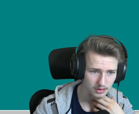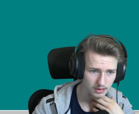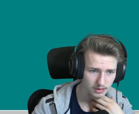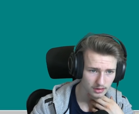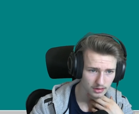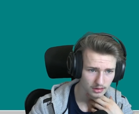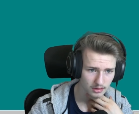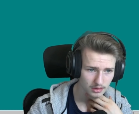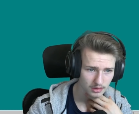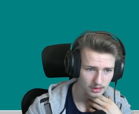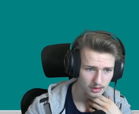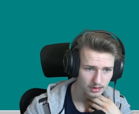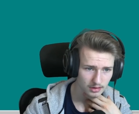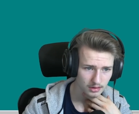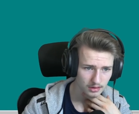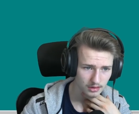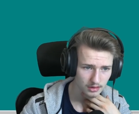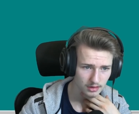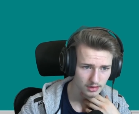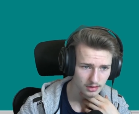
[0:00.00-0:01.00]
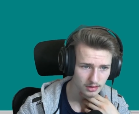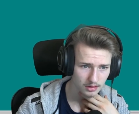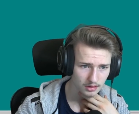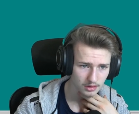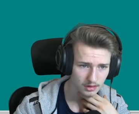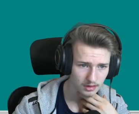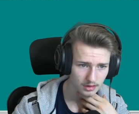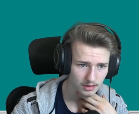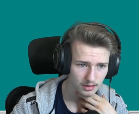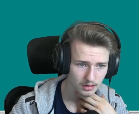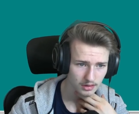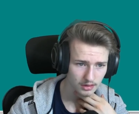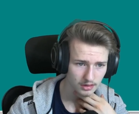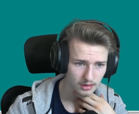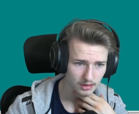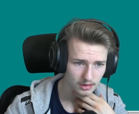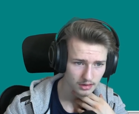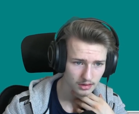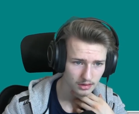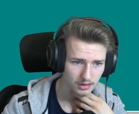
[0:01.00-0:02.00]

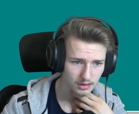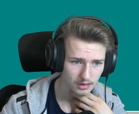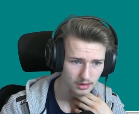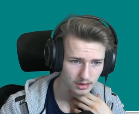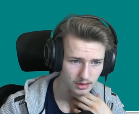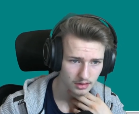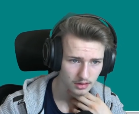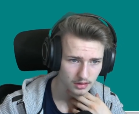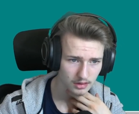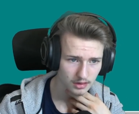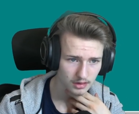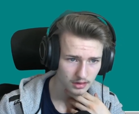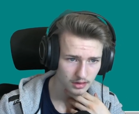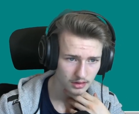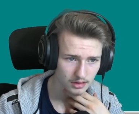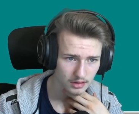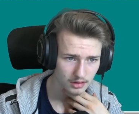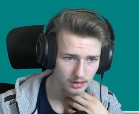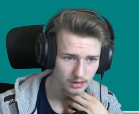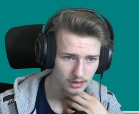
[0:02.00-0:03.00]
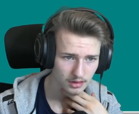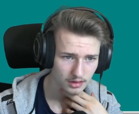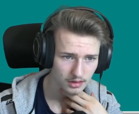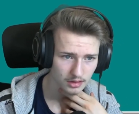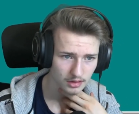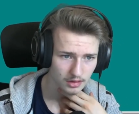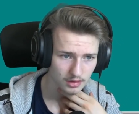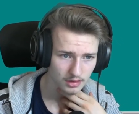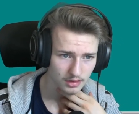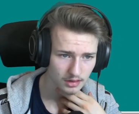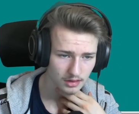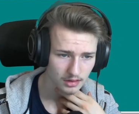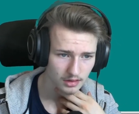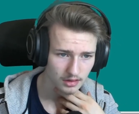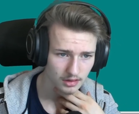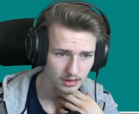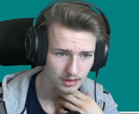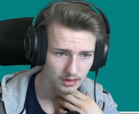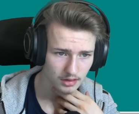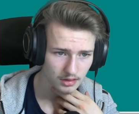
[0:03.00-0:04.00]

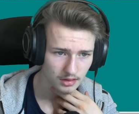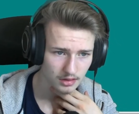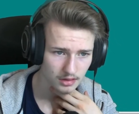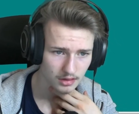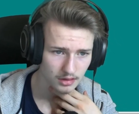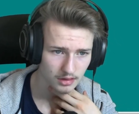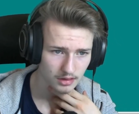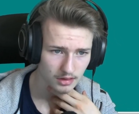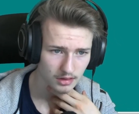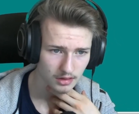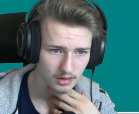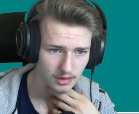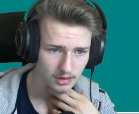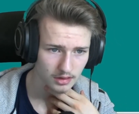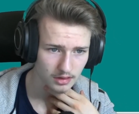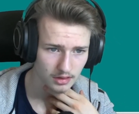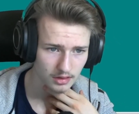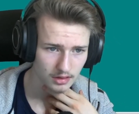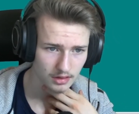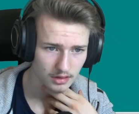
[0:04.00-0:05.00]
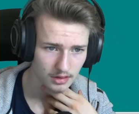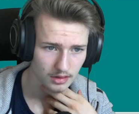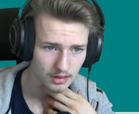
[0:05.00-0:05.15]
(no one is talking)